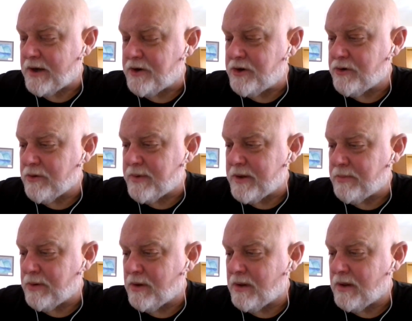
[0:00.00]
of newer
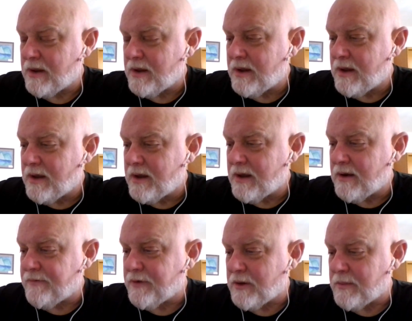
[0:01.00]
people
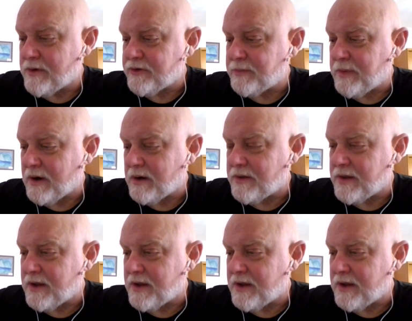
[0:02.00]
for the most part